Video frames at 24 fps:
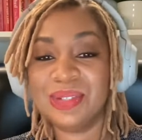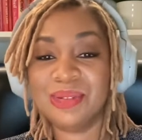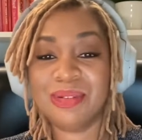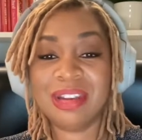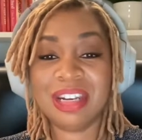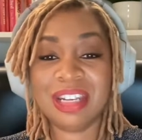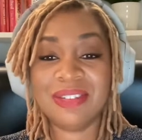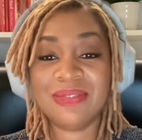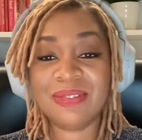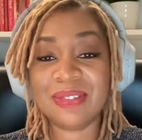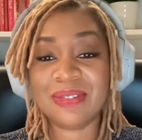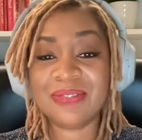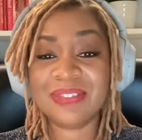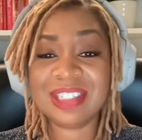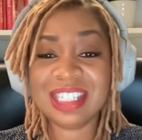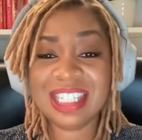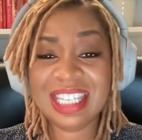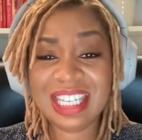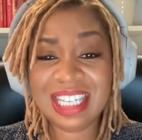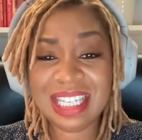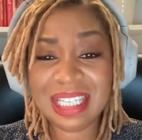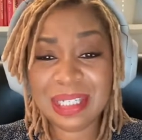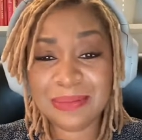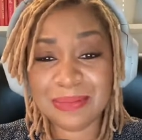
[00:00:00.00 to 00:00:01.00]

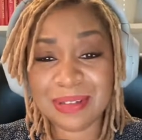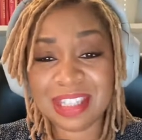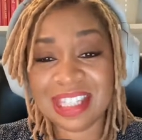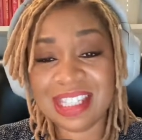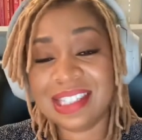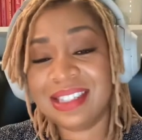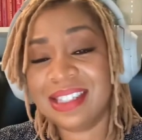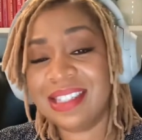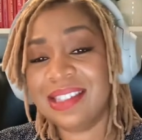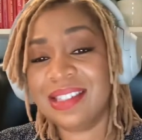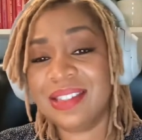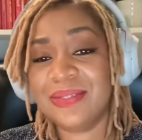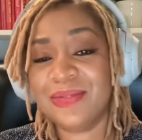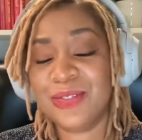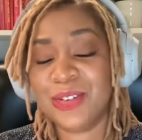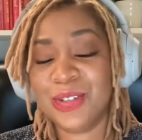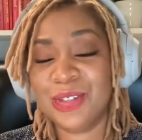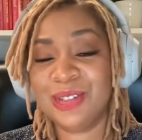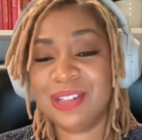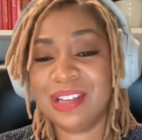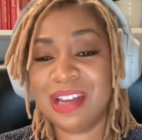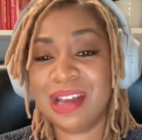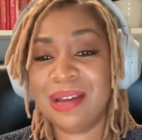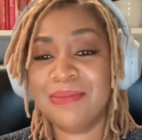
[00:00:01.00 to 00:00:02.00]
2015, but this is the
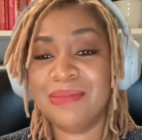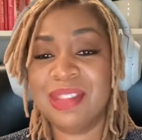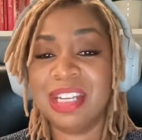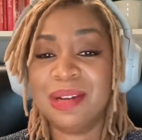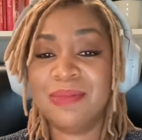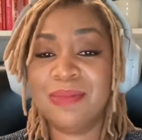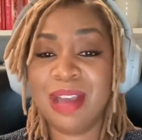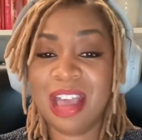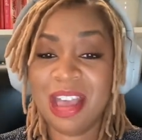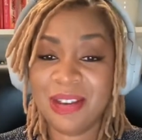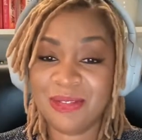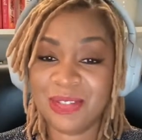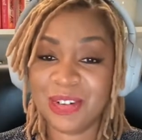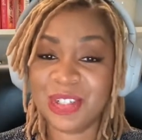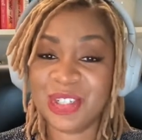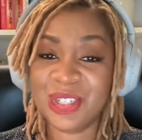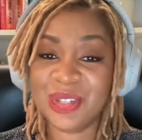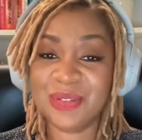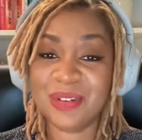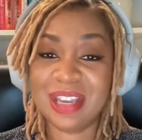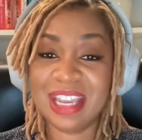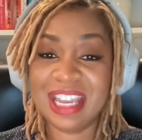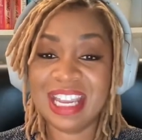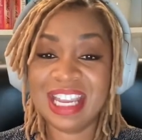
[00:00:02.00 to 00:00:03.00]
first time that I'm ever
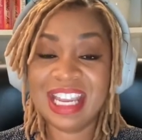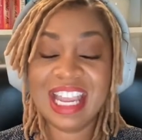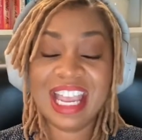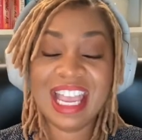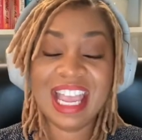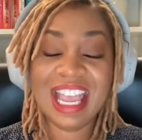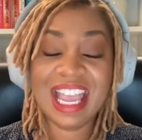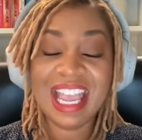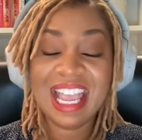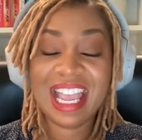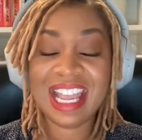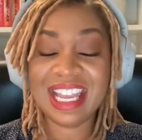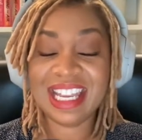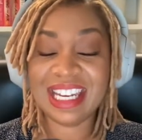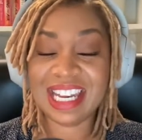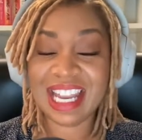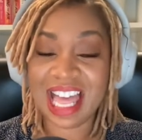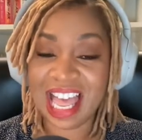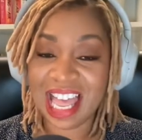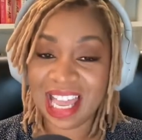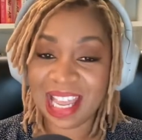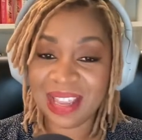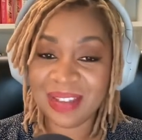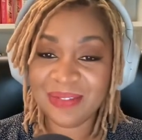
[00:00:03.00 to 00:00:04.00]
doing a
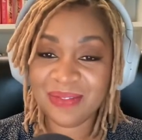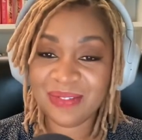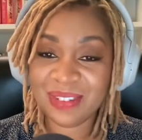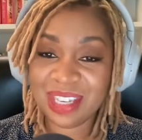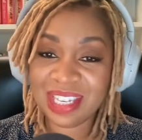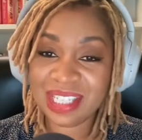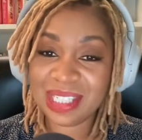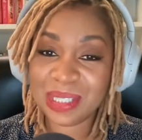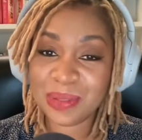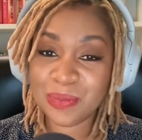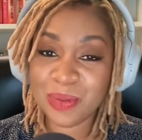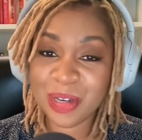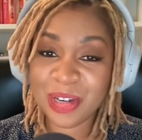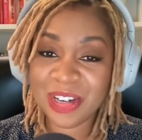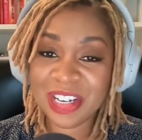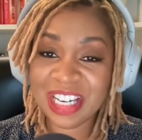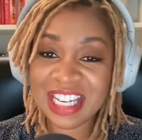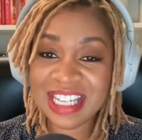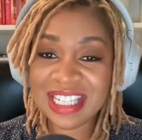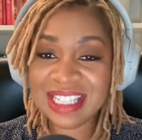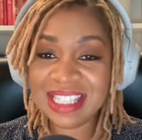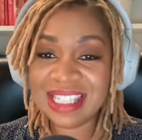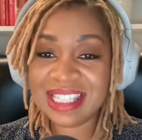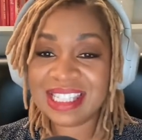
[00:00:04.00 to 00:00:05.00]
live
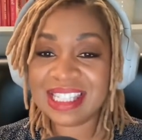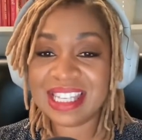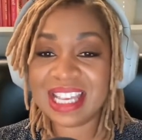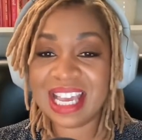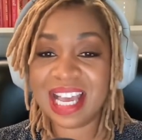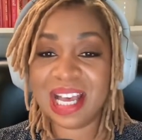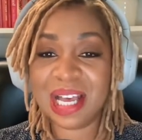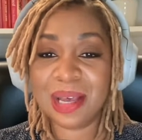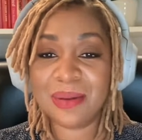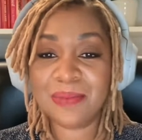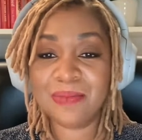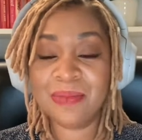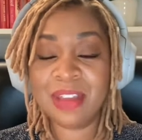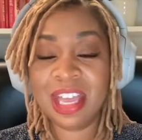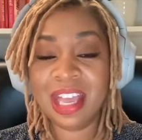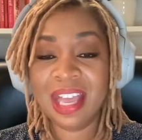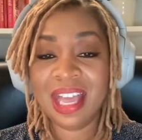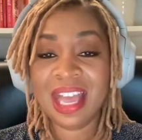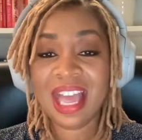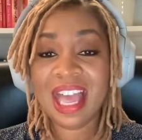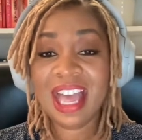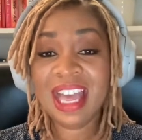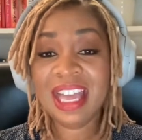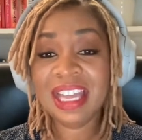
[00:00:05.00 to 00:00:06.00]
experience. Um,
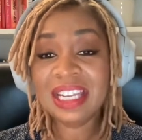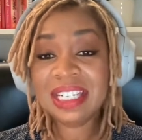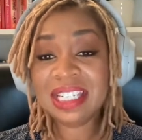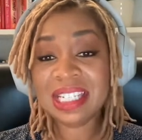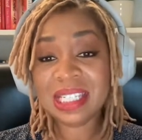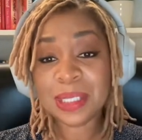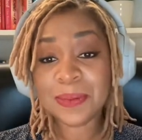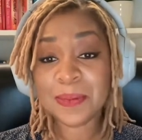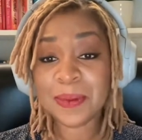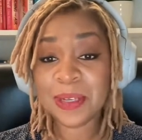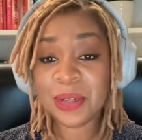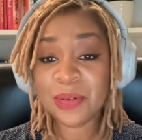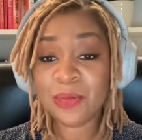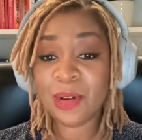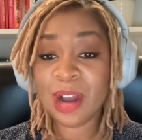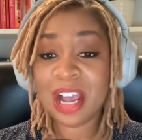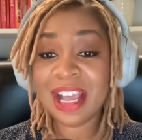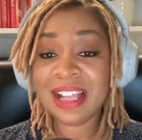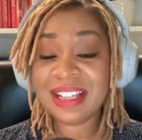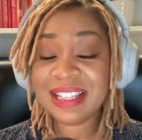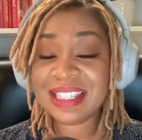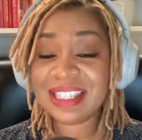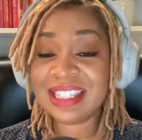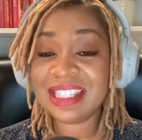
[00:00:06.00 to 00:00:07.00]
and it's been a
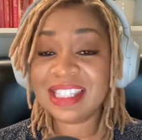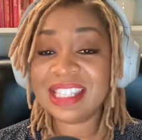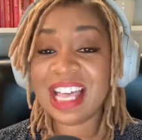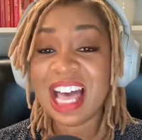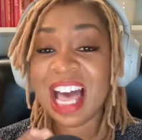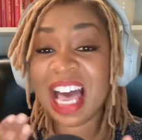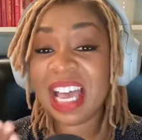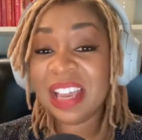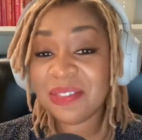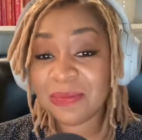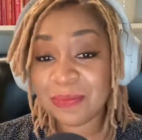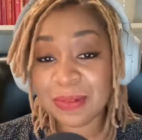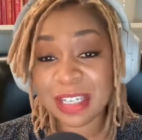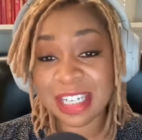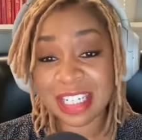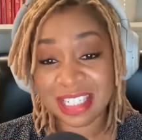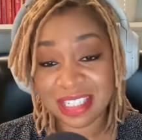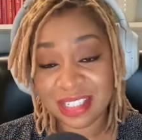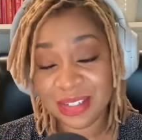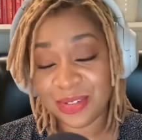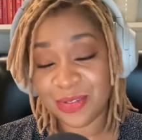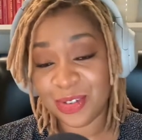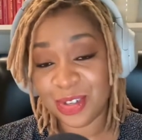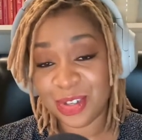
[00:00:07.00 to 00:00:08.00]
while since I've been
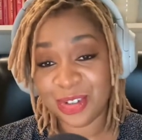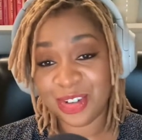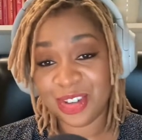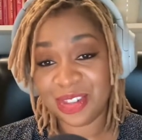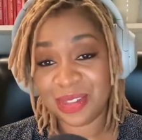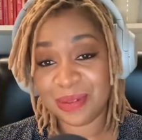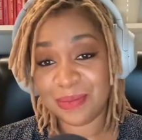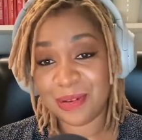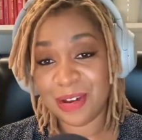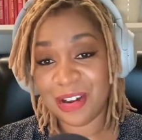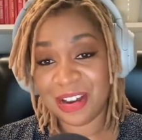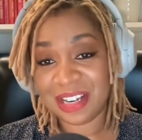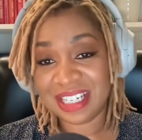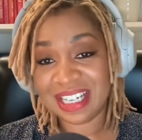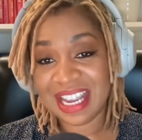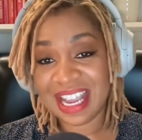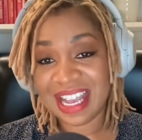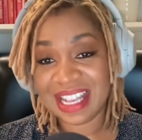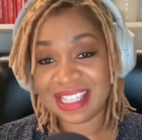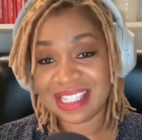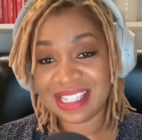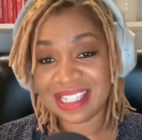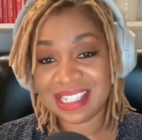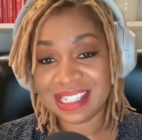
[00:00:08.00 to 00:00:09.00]
interviewed on the
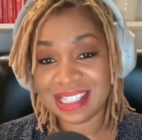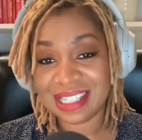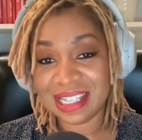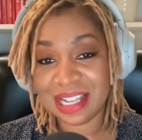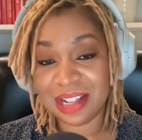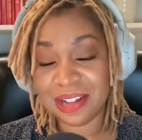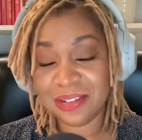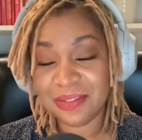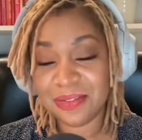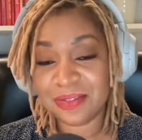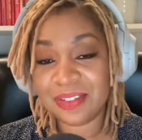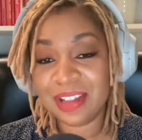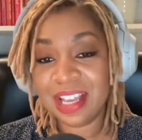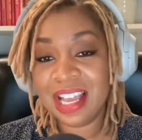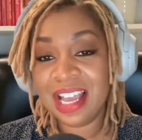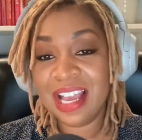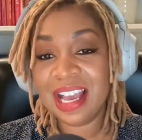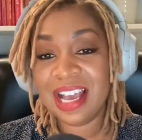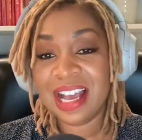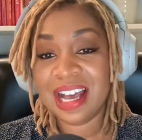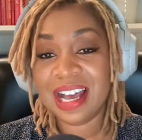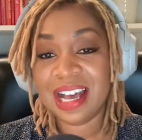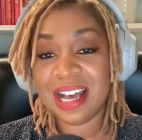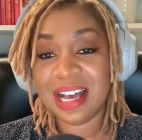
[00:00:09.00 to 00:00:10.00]
podcast itself.
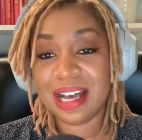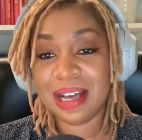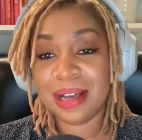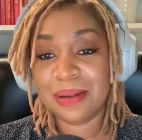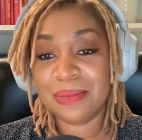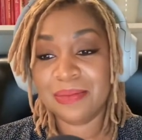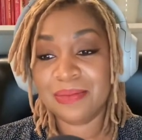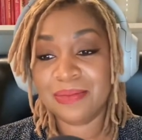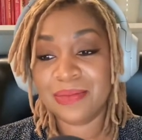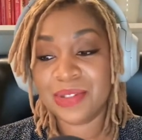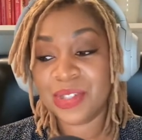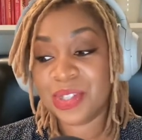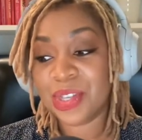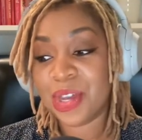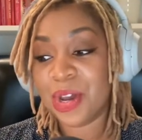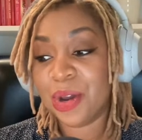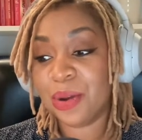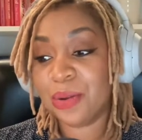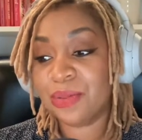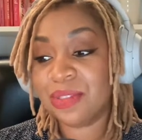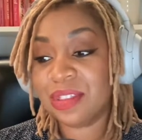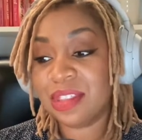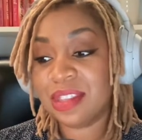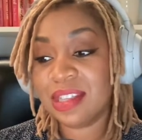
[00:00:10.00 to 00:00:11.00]
Um,
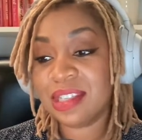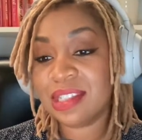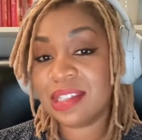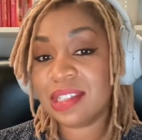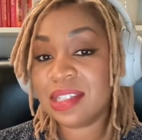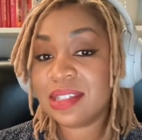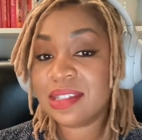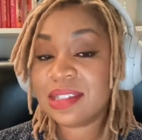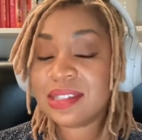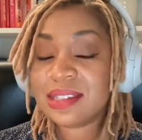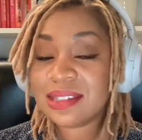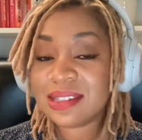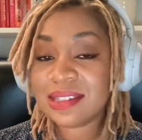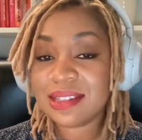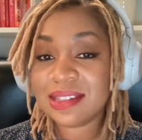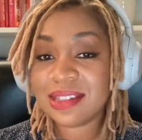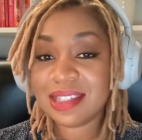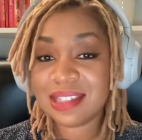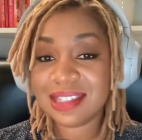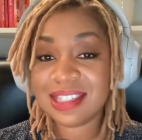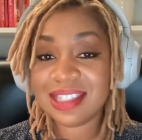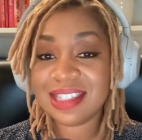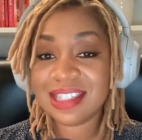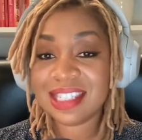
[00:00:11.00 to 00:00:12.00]
so this is
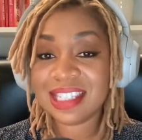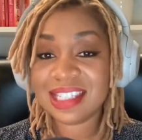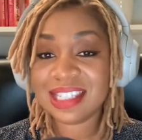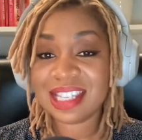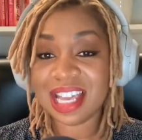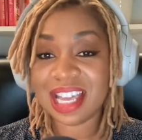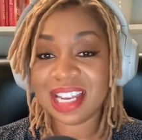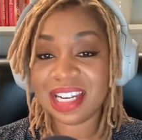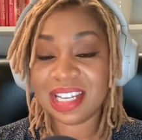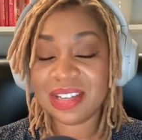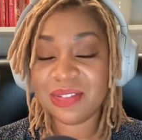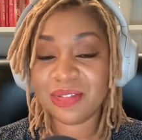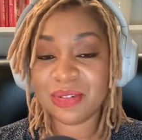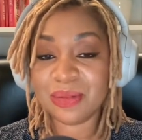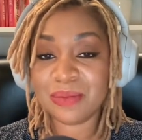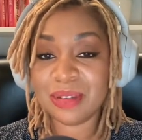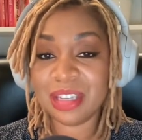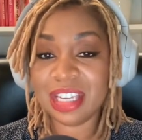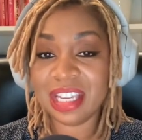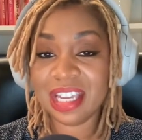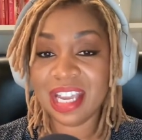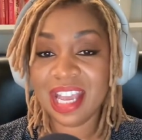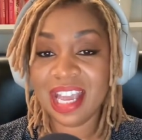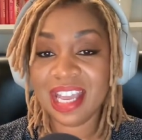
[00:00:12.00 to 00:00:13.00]
this is exciting for
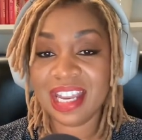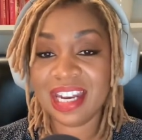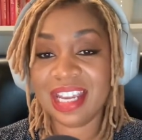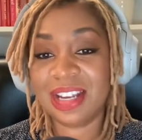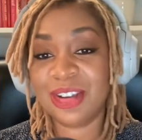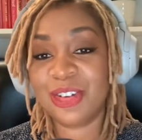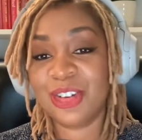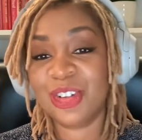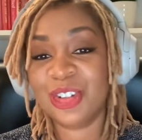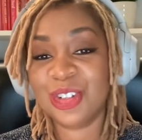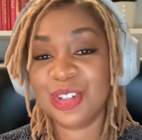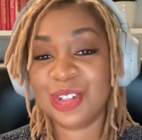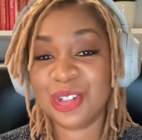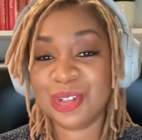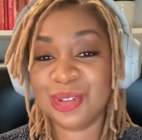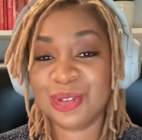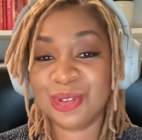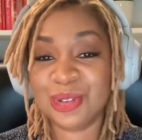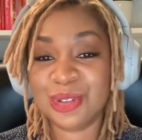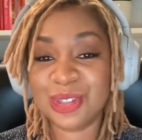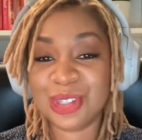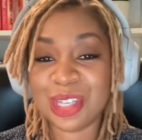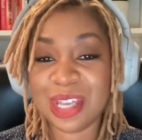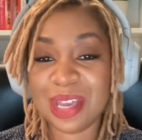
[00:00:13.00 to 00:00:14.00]
me, and I couldn't
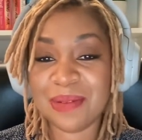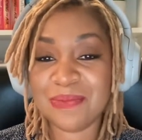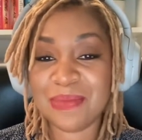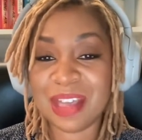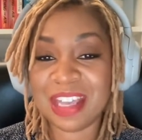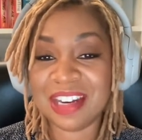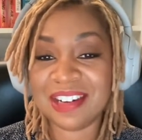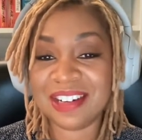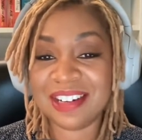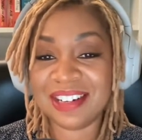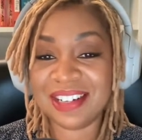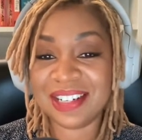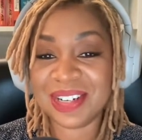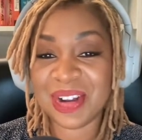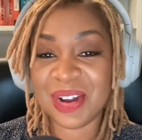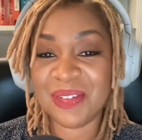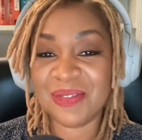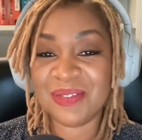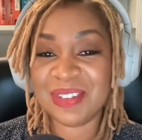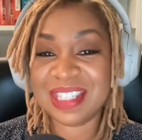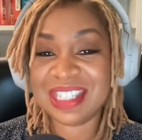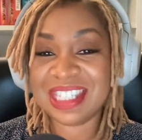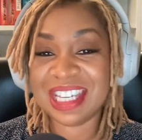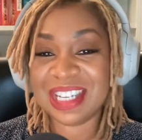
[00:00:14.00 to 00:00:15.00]
choose a better
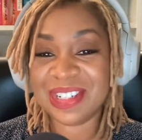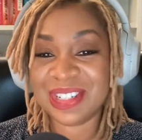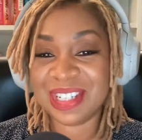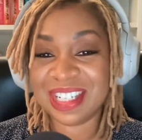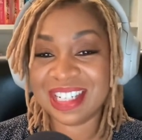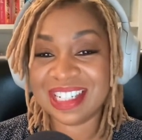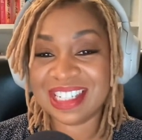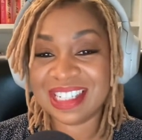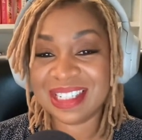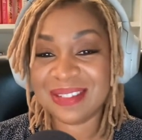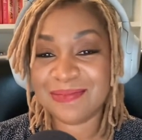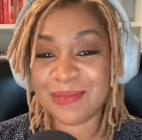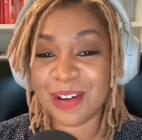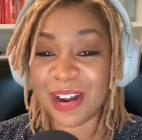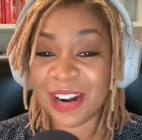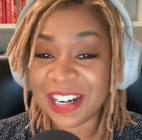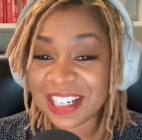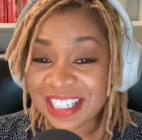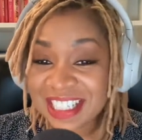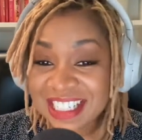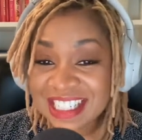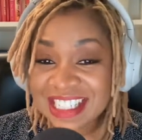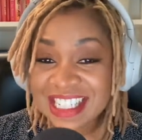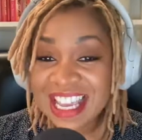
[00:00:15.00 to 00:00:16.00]
conversation
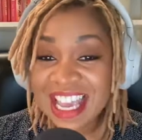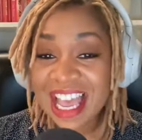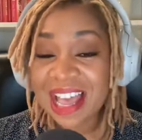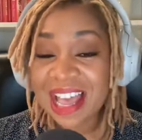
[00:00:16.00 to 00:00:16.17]
partner to